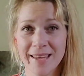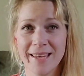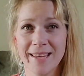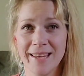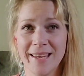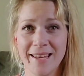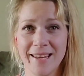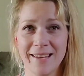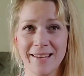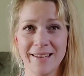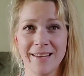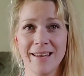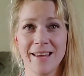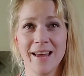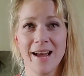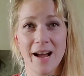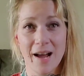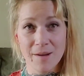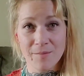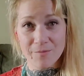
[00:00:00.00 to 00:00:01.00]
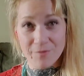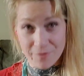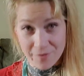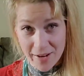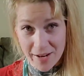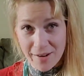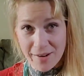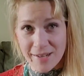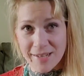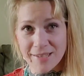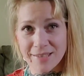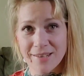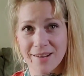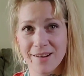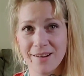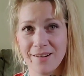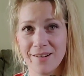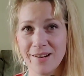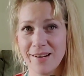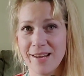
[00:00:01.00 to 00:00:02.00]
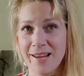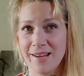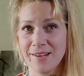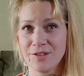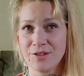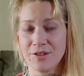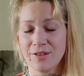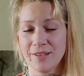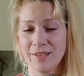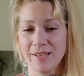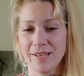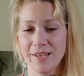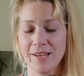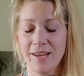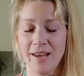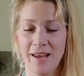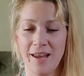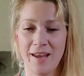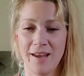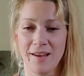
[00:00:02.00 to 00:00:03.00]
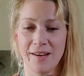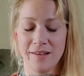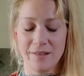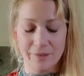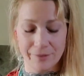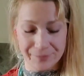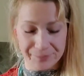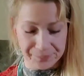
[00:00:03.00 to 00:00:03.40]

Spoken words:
And I'm very sorry, actually, and